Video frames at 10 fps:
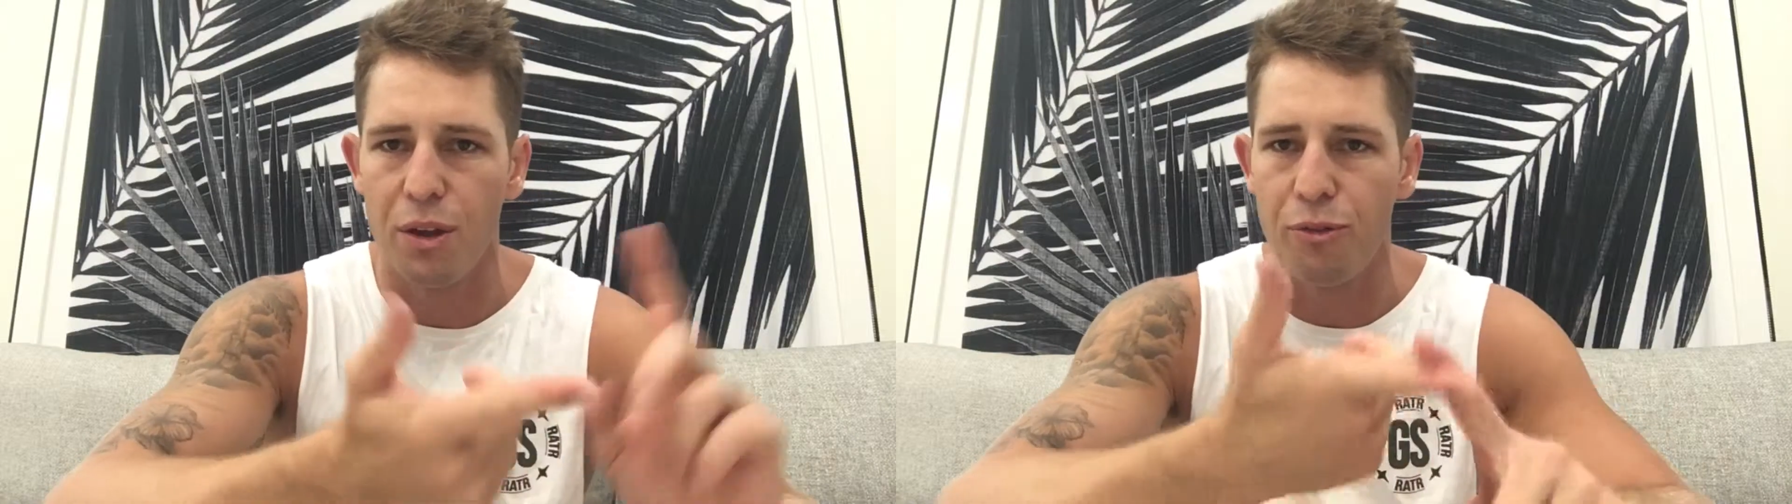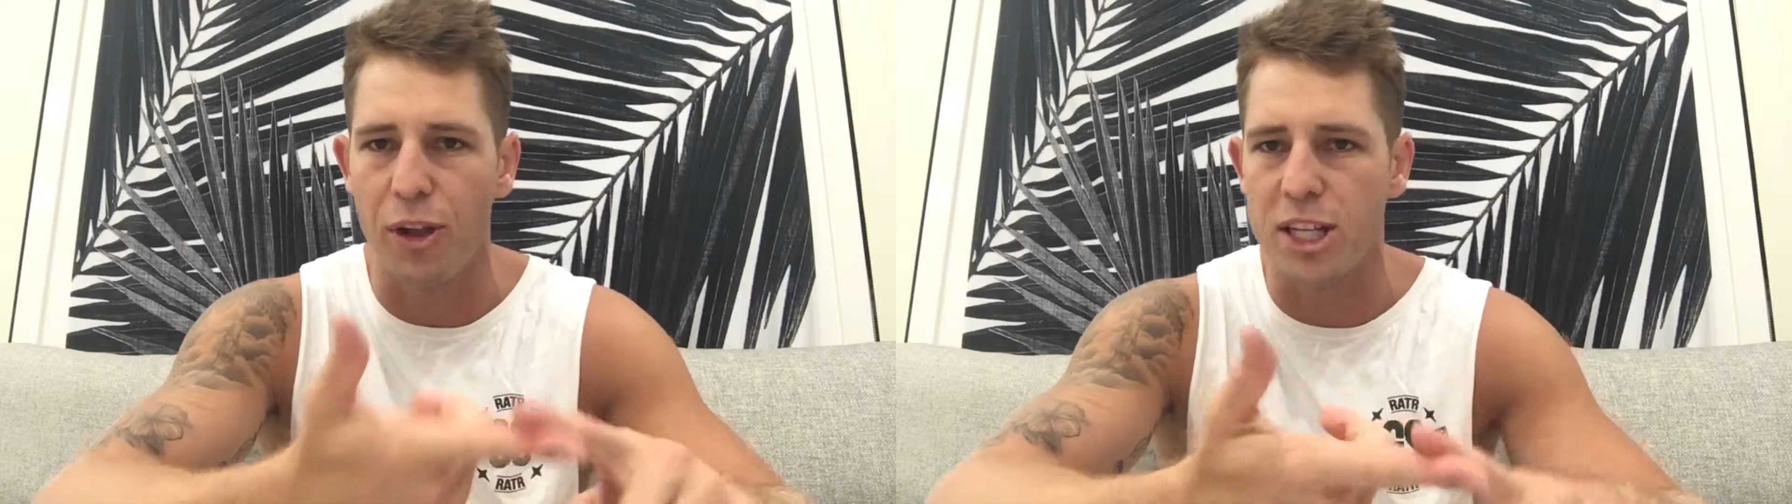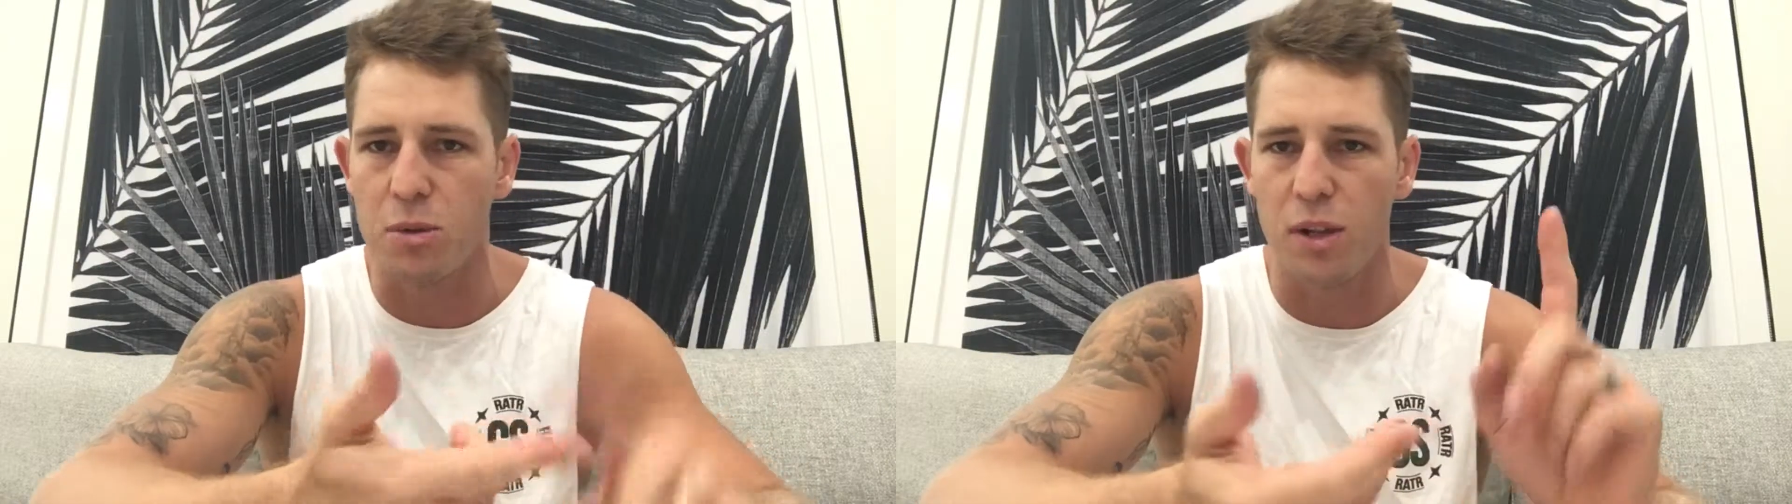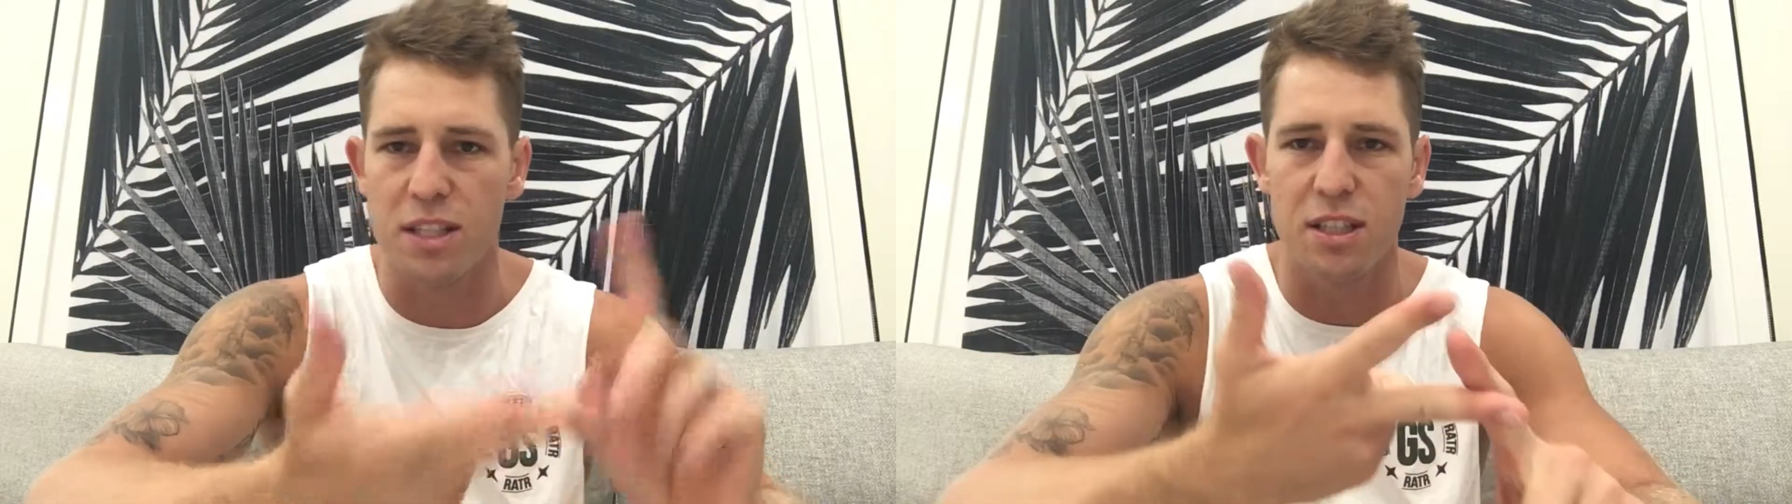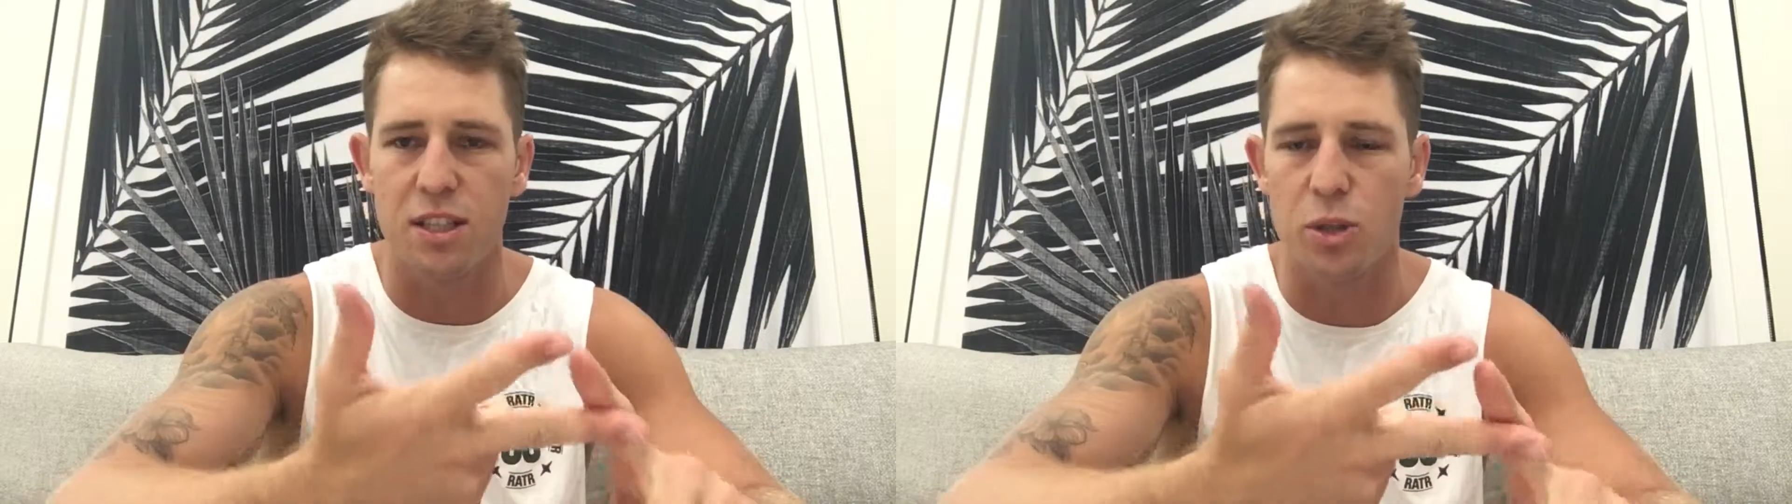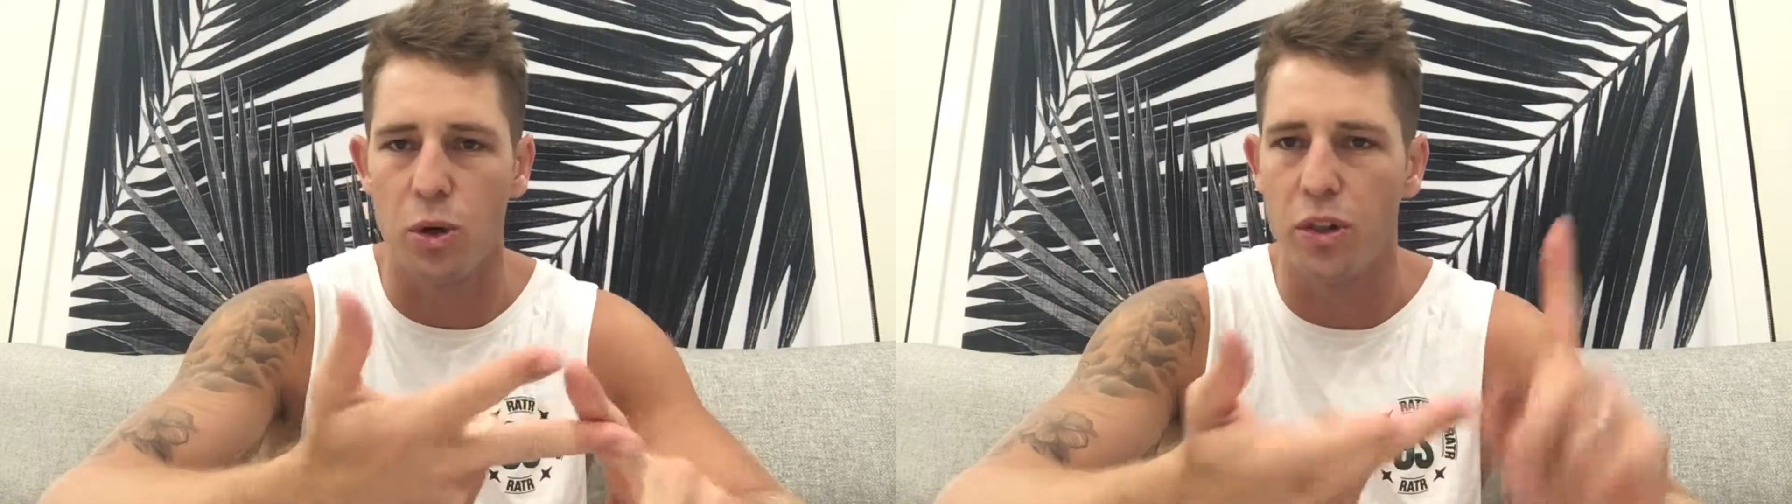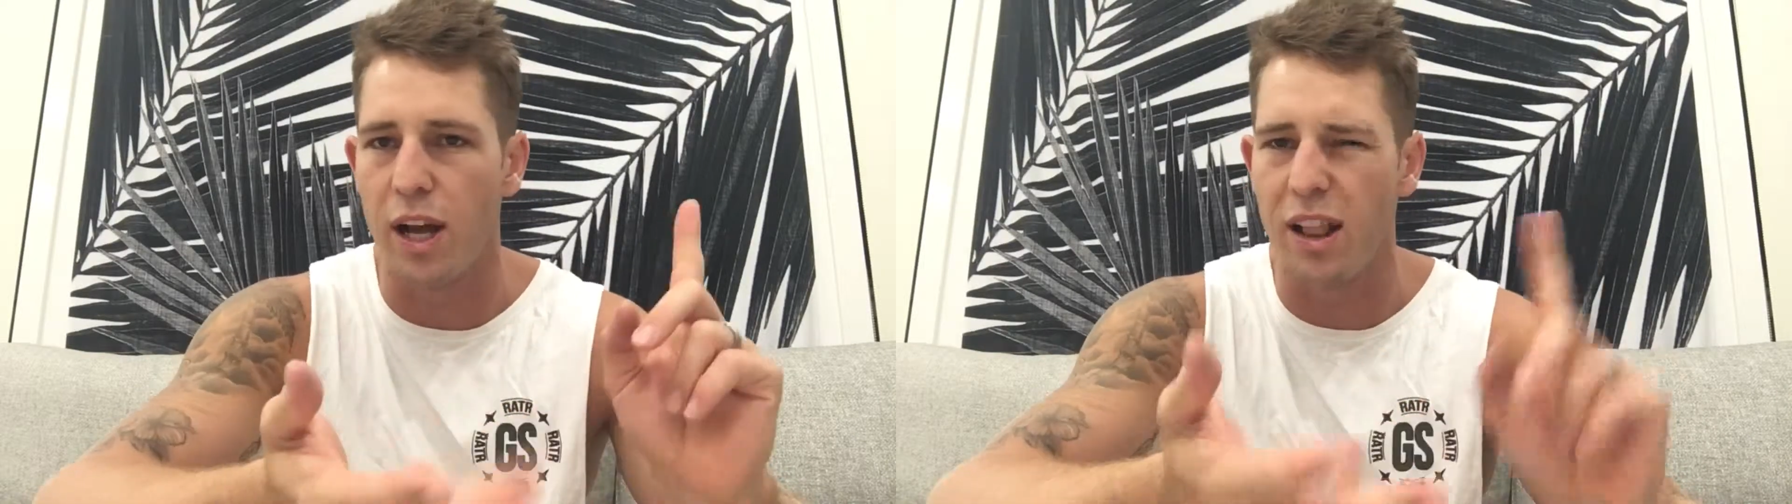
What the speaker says: they're flexible, they stick to it,